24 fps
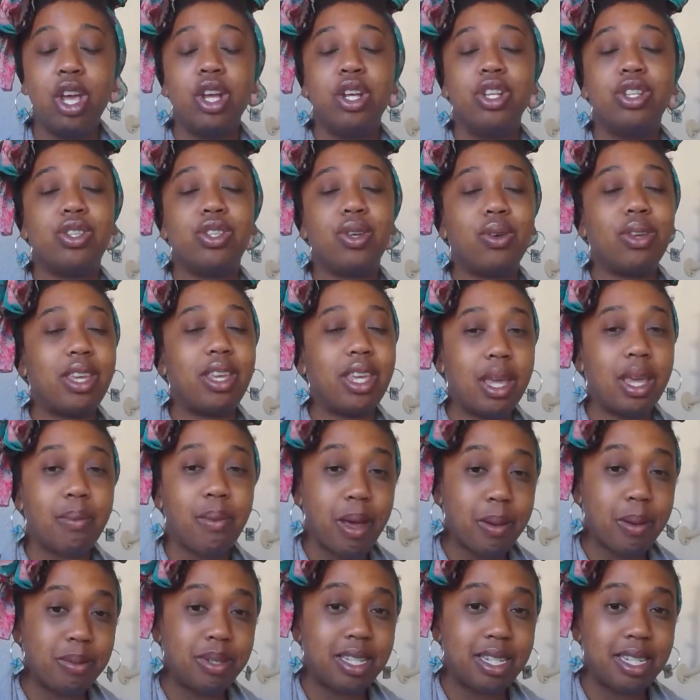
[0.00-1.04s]
So keep
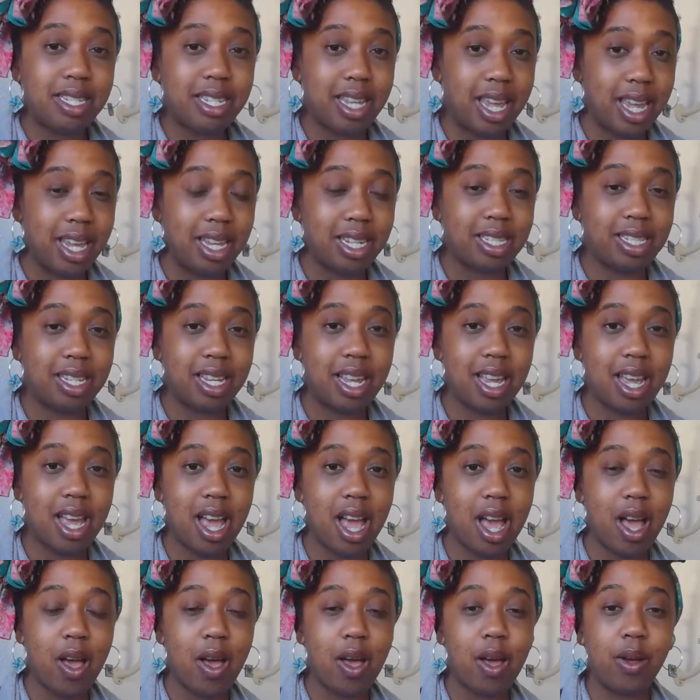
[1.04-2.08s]
up to date
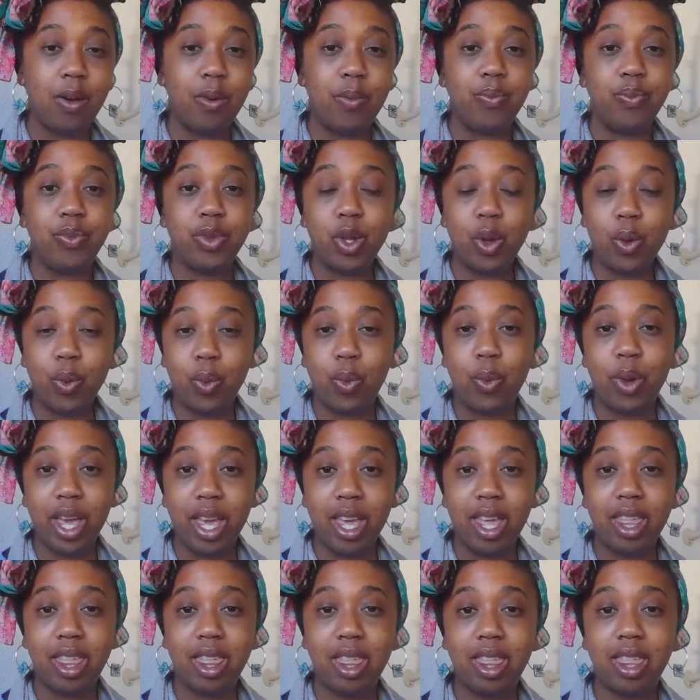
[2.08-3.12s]

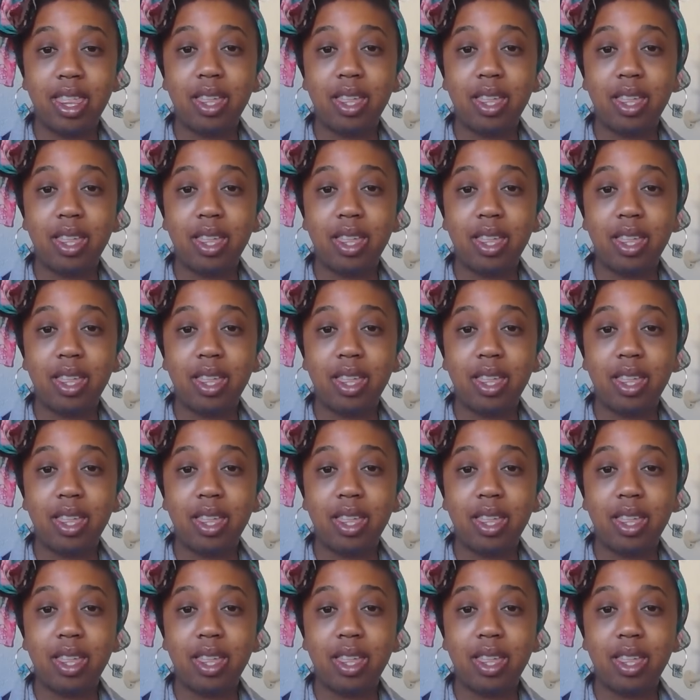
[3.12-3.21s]
with